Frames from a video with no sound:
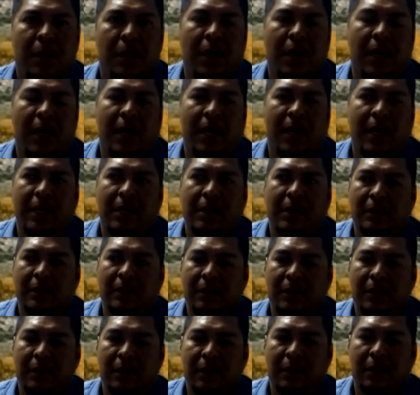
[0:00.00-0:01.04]
And
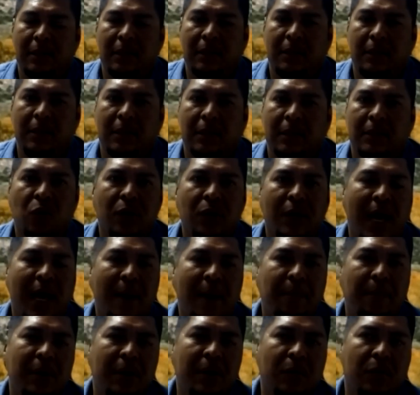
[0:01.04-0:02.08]
so what
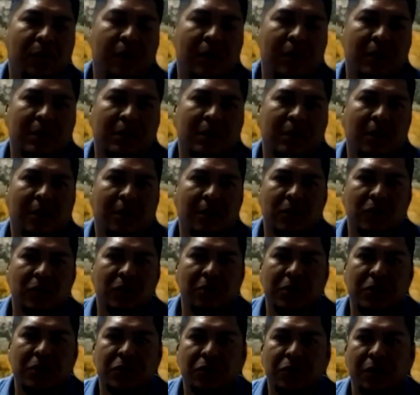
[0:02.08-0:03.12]
happened was, the long
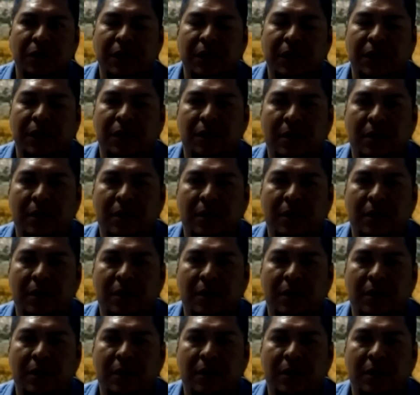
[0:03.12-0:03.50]
story short,